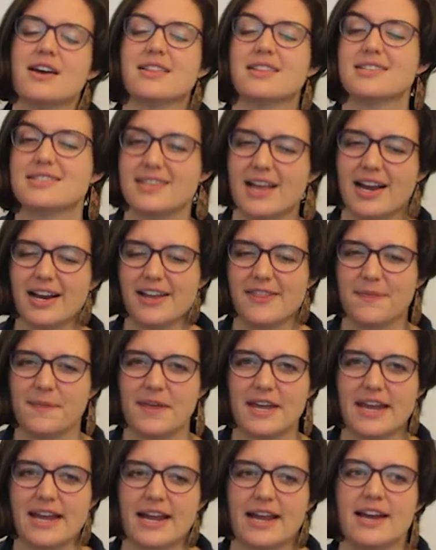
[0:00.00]
The second
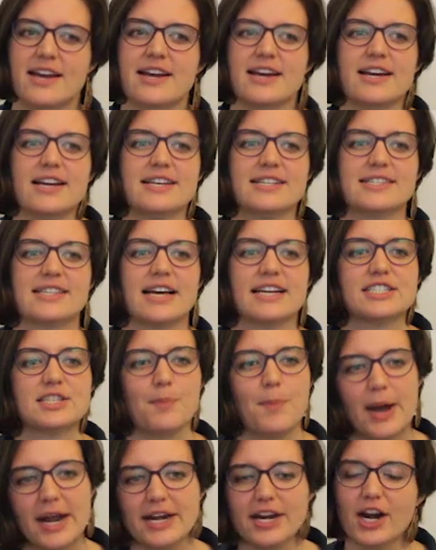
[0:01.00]
thing is that
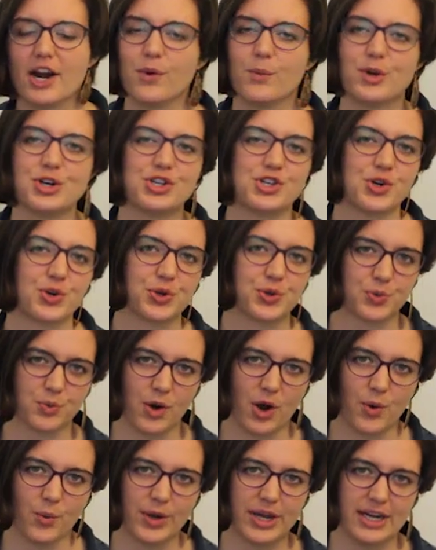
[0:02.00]
depending on what you're
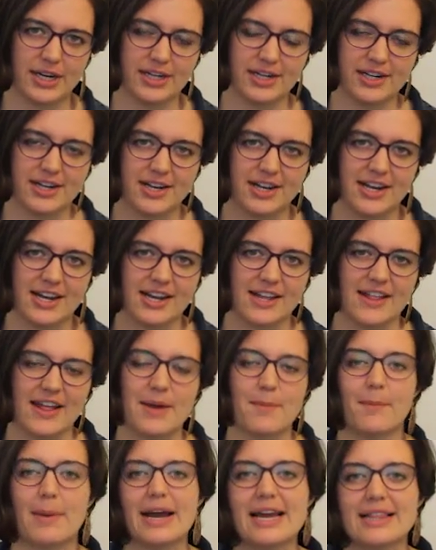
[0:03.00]
growing,
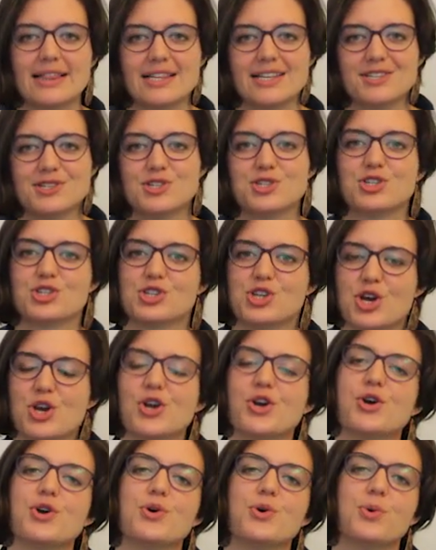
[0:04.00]
it might list
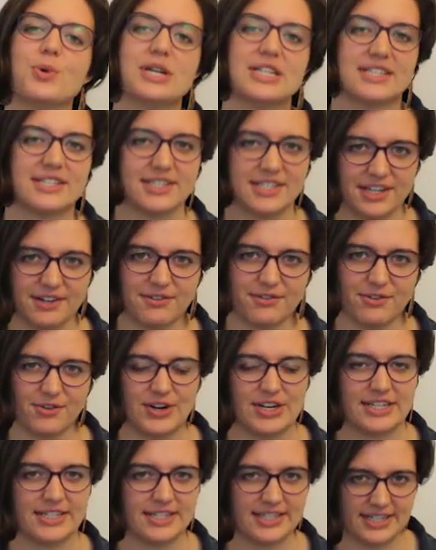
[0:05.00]
two
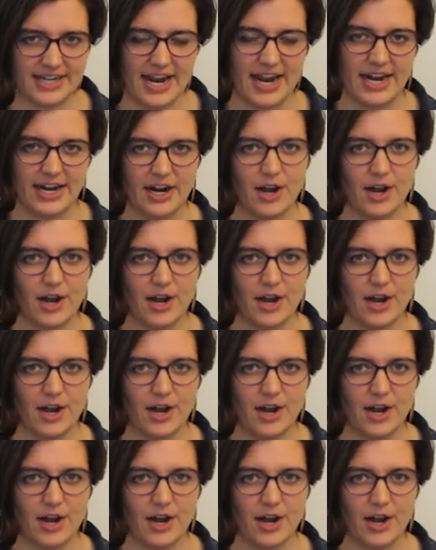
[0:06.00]
different day